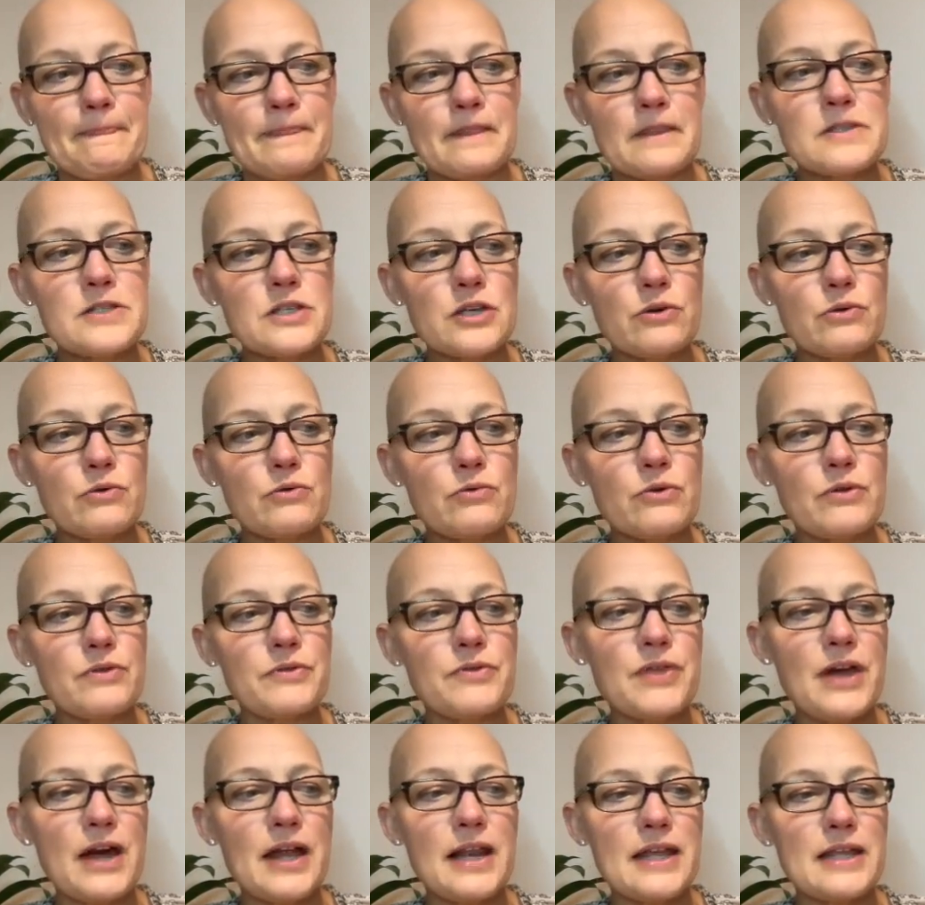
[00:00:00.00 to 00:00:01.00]
So
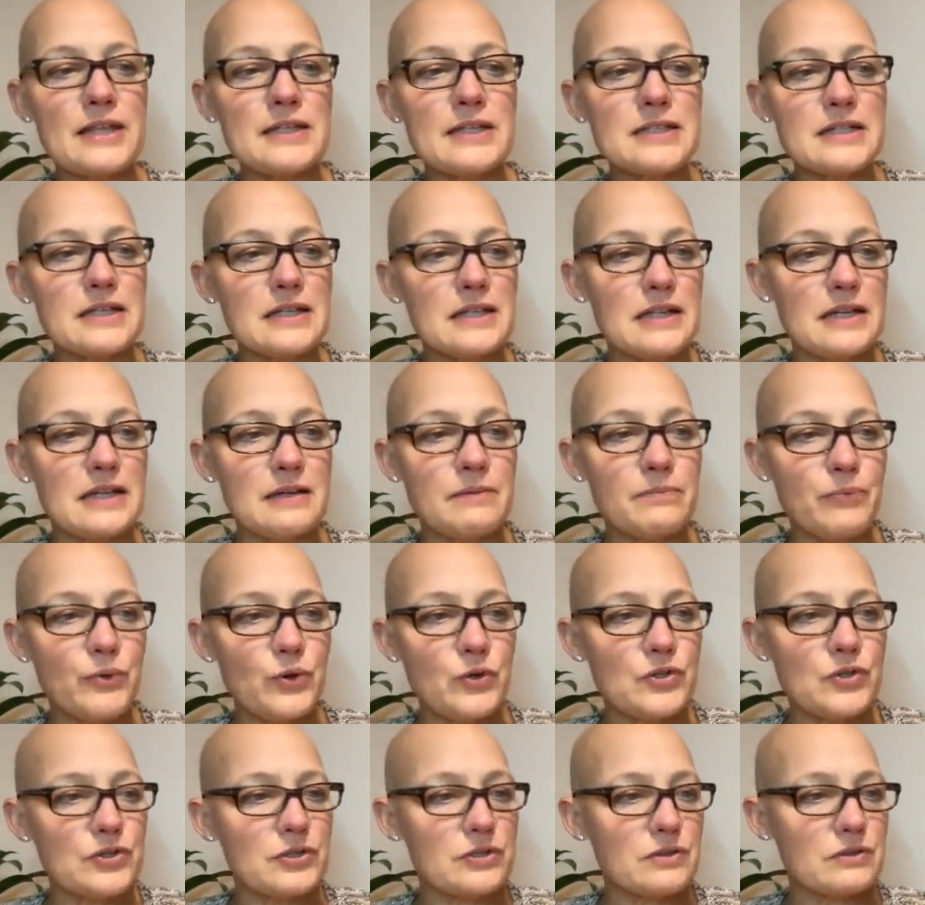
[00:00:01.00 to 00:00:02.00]
that instantly
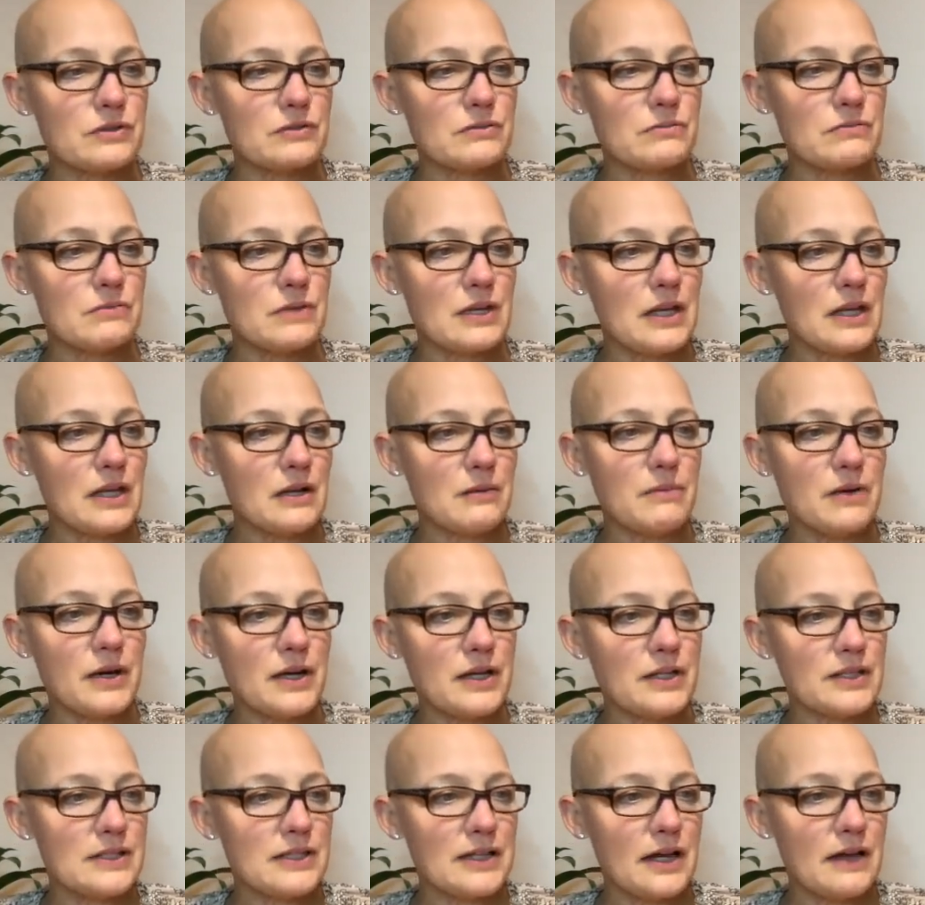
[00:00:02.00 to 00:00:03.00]
puts me in a
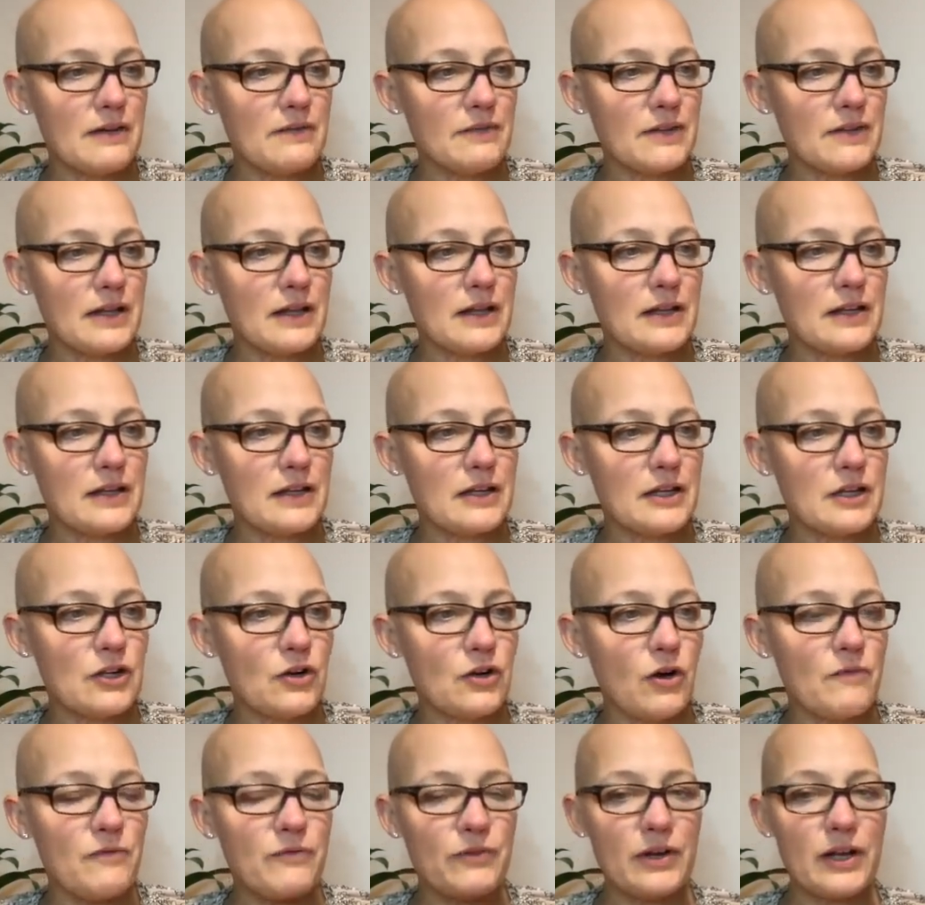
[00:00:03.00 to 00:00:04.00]
mindset that you know
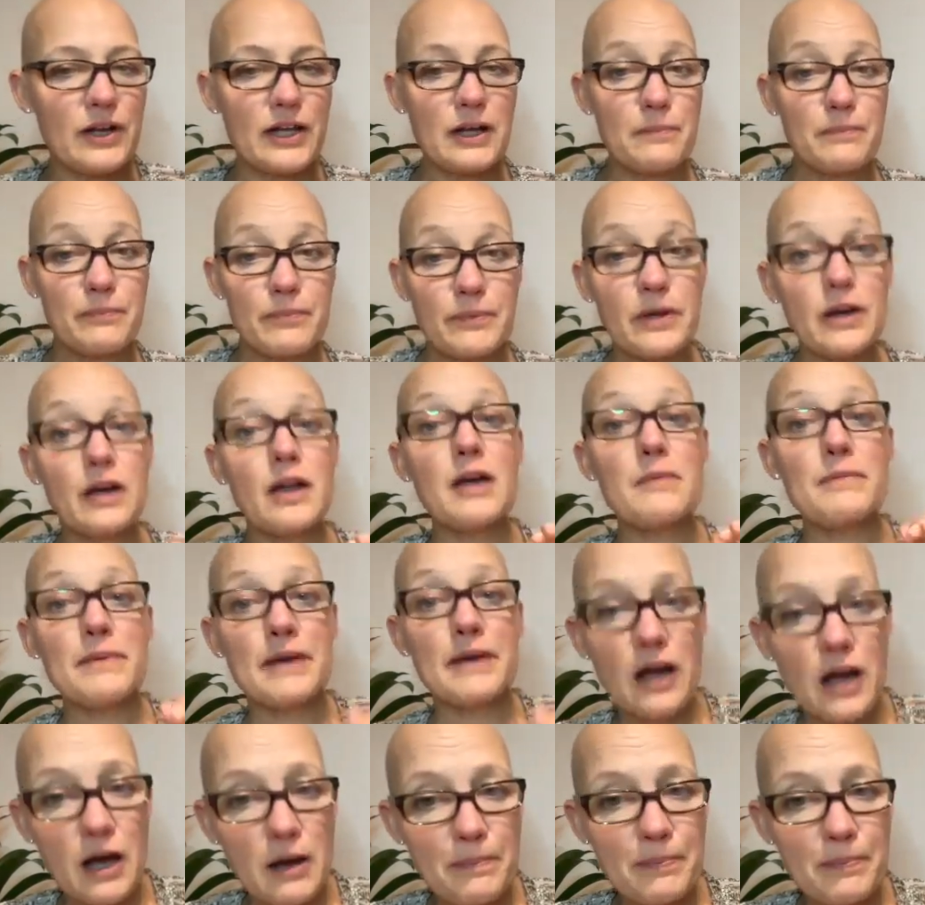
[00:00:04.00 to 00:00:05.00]
I feel like I'm climbing
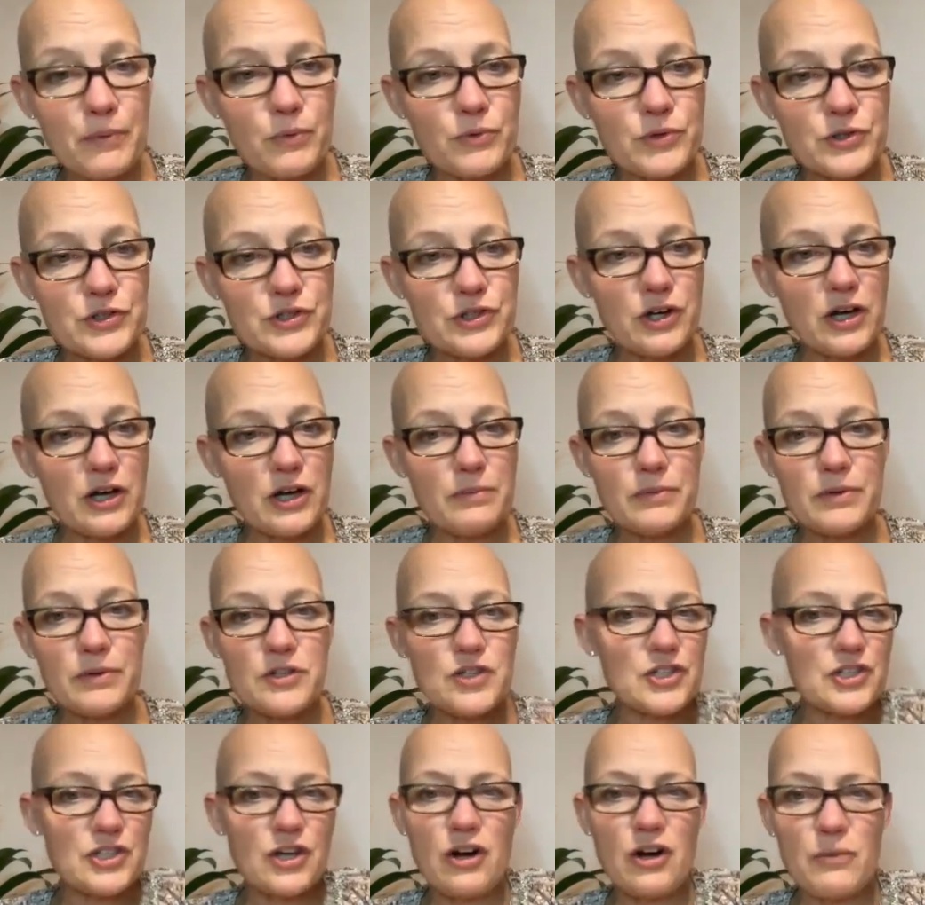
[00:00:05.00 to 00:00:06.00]
up all the time,
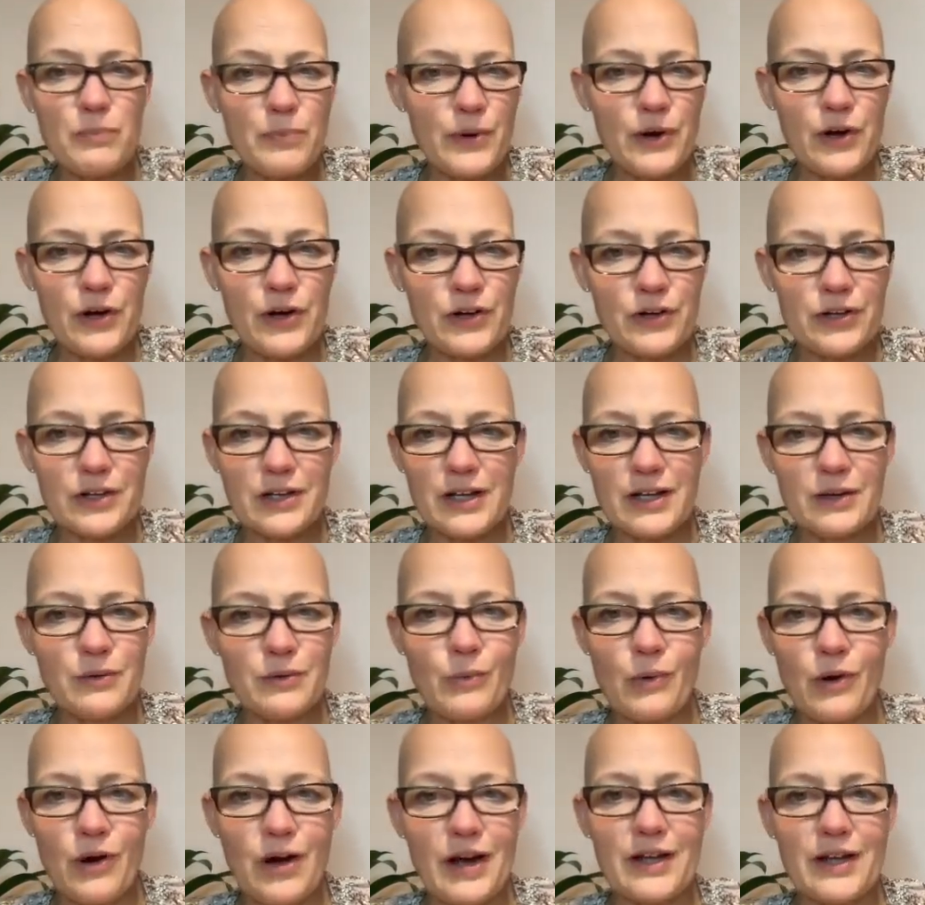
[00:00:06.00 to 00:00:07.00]
which is hard work. Like
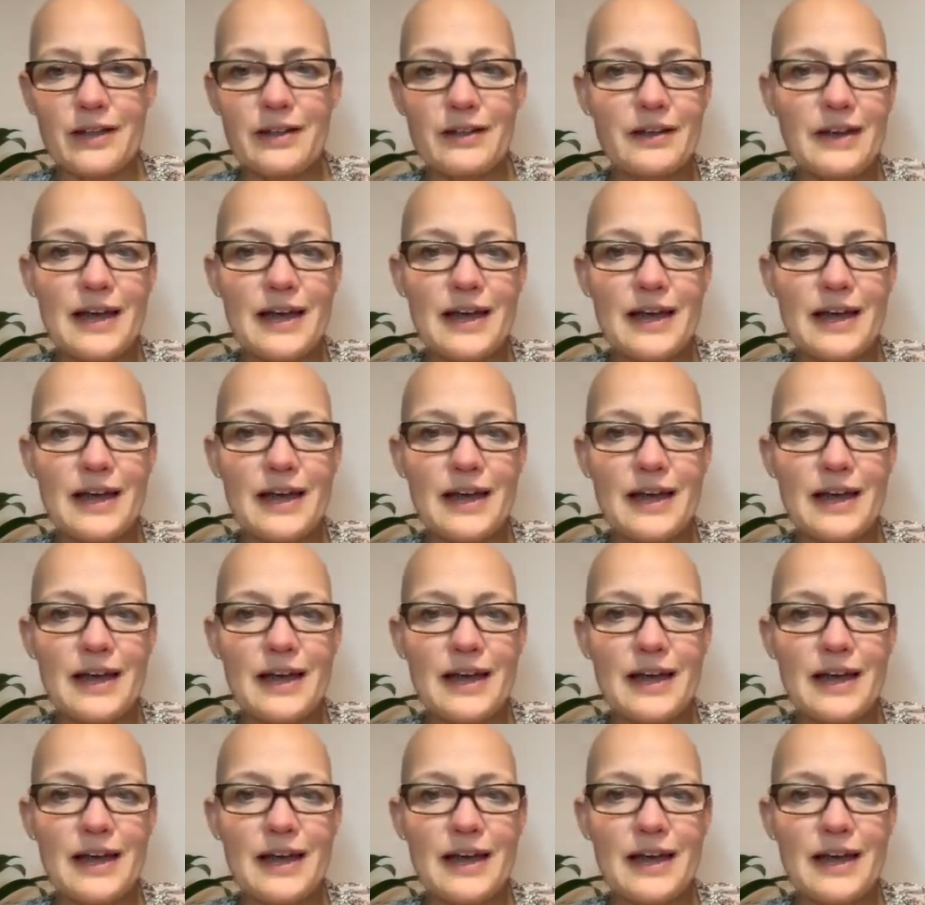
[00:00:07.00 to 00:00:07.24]
why?